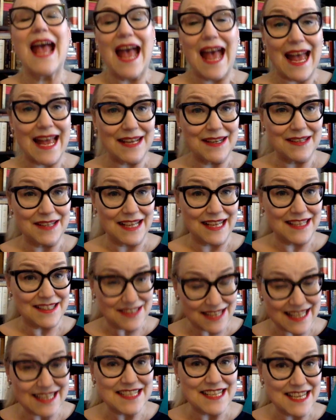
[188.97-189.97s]
and it
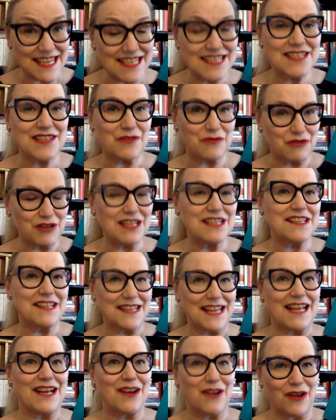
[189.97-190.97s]
it is the reason
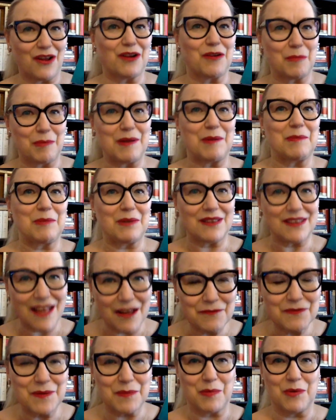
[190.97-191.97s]
that a lot of people
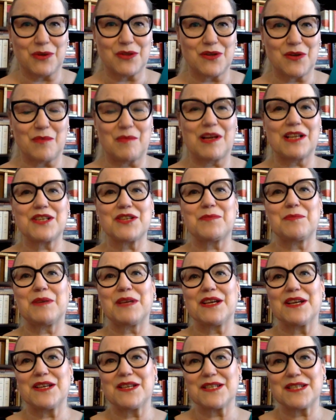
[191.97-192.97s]
love the book so much
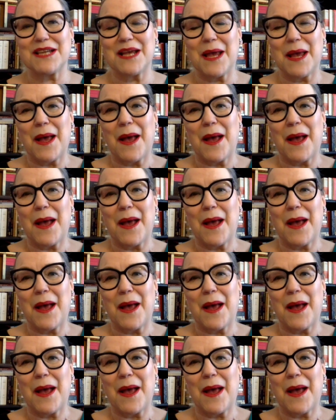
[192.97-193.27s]
because